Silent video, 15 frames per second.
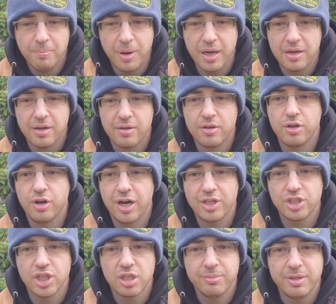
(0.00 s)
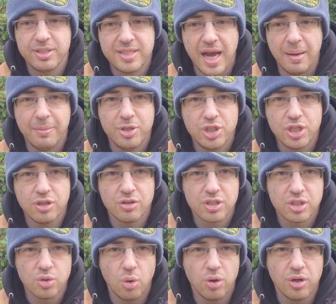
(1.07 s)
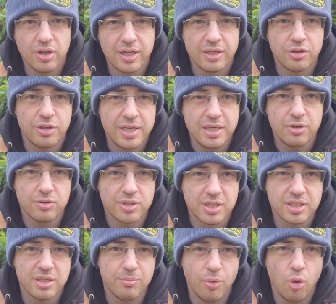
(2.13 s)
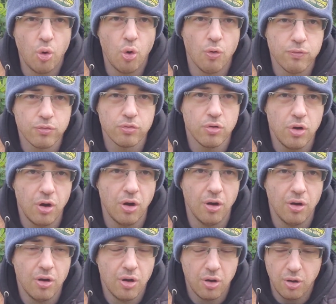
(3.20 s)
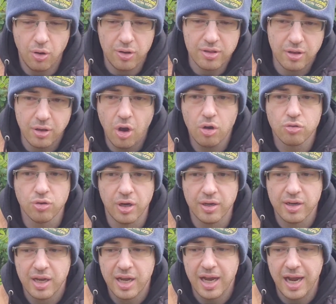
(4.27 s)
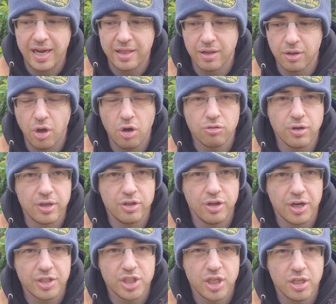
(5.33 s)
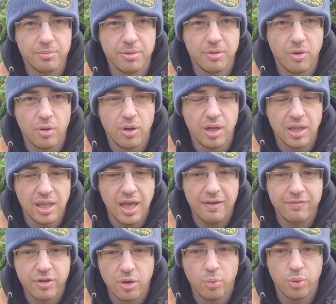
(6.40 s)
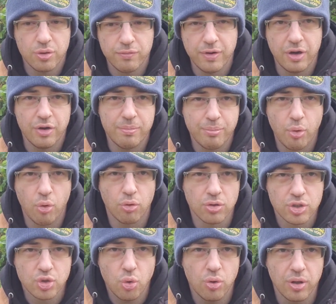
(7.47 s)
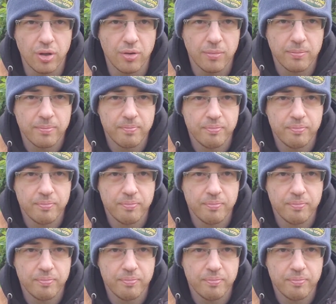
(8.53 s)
but you're actually going to be damaging your soil and your ecosystem overall in the long run. And in the long run, you're actually going to be left with very poor soil.